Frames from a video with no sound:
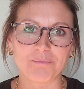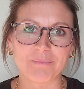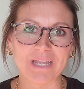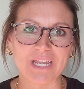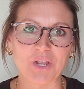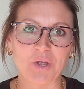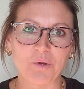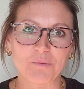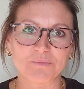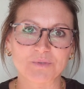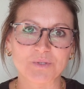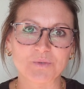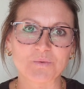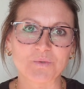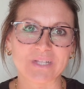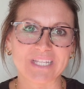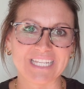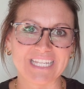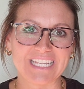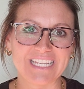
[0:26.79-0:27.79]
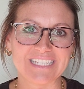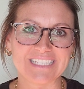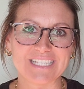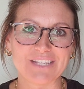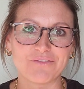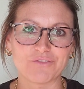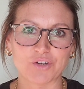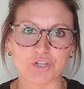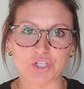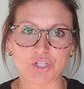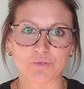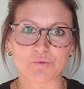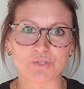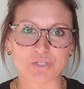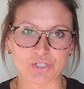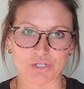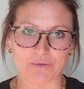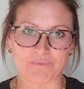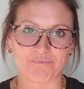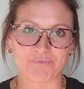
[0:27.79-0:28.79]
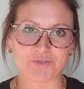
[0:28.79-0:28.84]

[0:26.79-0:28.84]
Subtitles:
make homeschooling easy for you too.